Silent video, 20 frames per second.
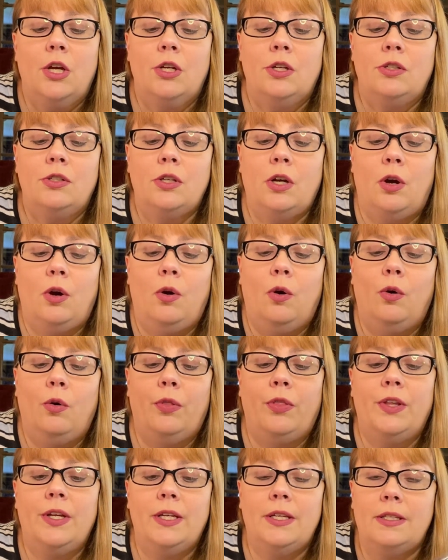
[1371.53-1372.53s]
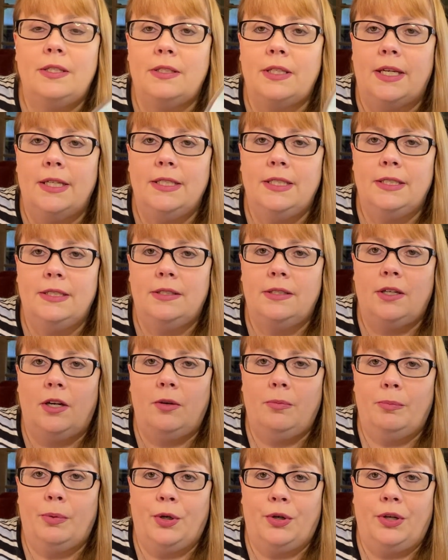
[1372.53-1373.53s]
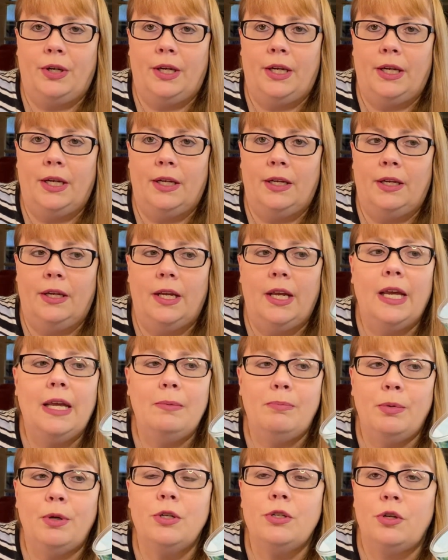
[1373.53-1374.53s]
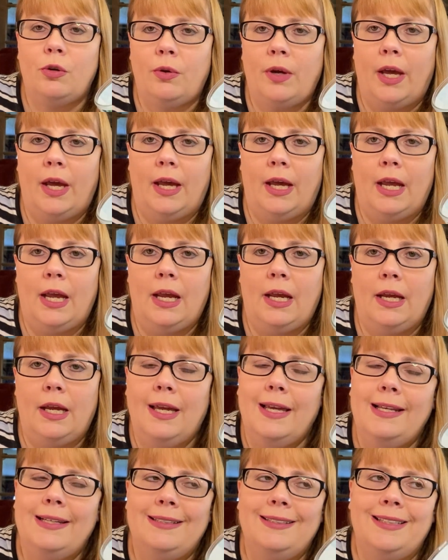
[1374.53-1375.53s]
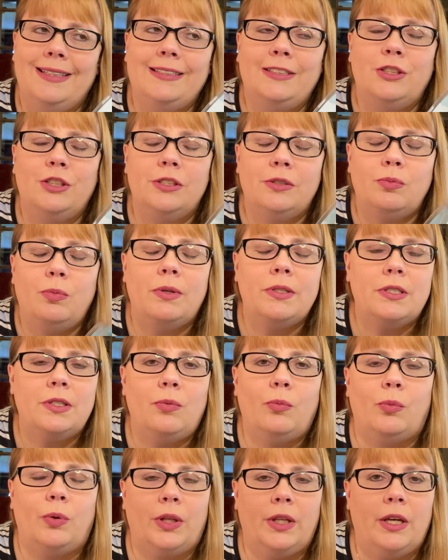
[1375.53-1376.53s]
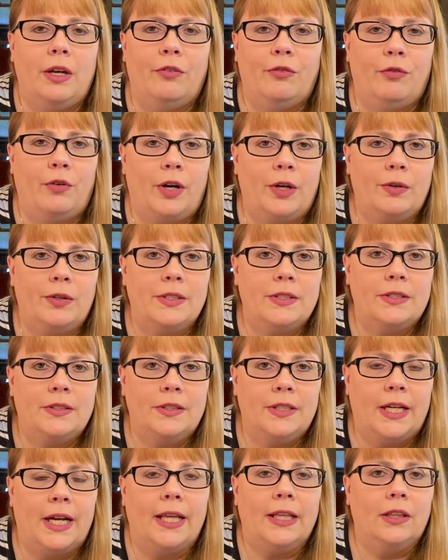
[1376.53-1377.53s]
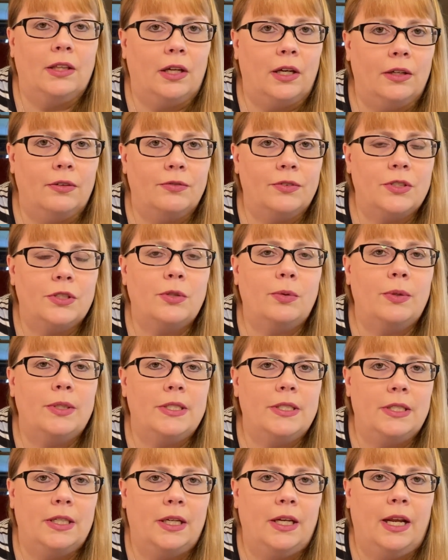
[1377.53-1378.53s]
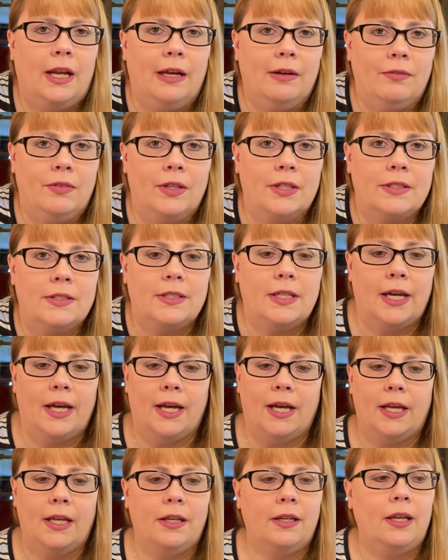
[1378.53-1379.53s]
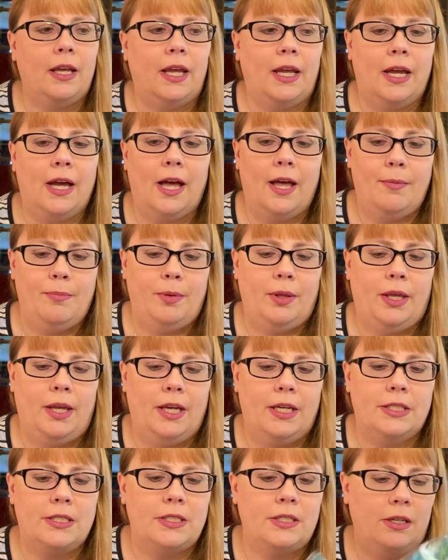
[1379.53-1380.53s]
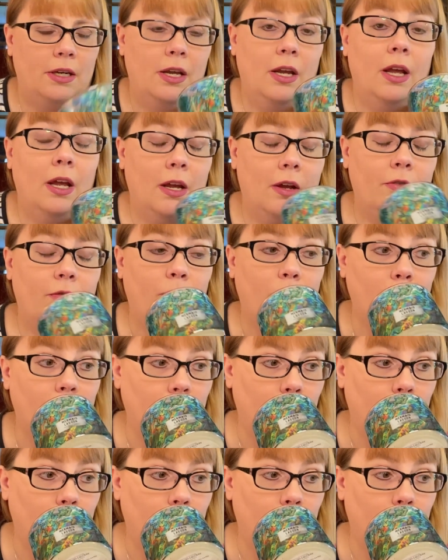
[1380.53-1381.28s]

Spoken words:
So this I did start burning. It burned okay. It just wasn't really a fragrance that I loved, so I did have this on a hot plate for